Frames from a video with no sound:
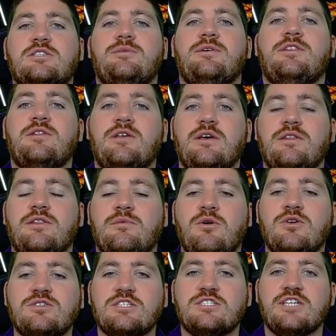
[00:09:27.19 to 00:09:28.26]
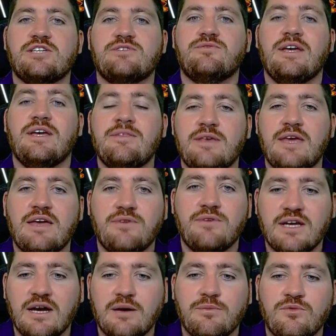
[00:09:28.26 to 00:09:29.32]
being the most successful in the FA
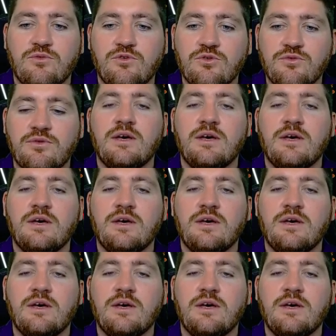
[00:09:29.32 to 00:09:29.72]
Cup Youth